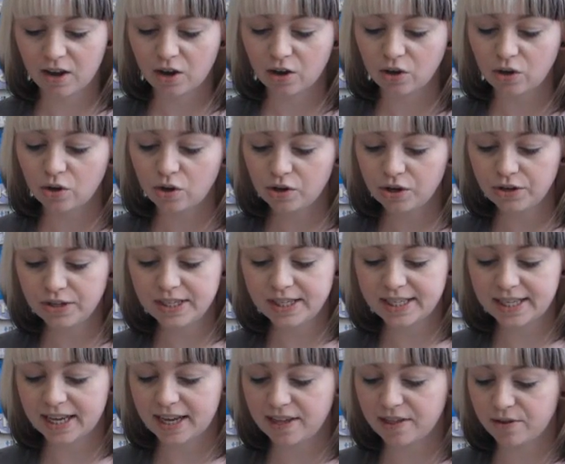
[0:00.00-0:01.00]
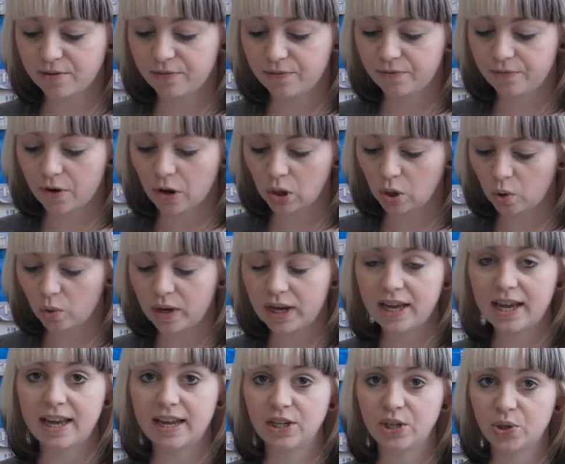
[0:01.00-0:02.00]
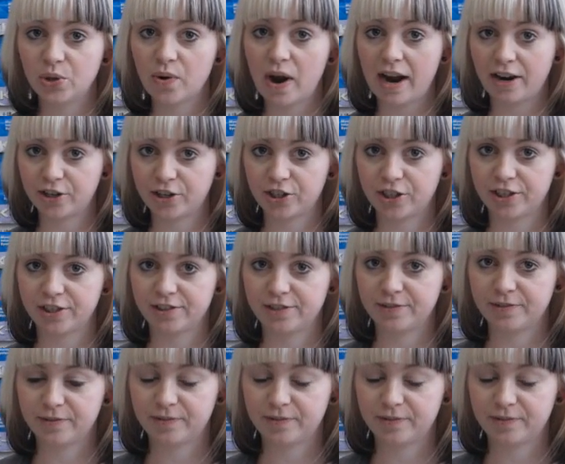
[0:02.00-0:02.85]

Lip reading: You could see the following interaction.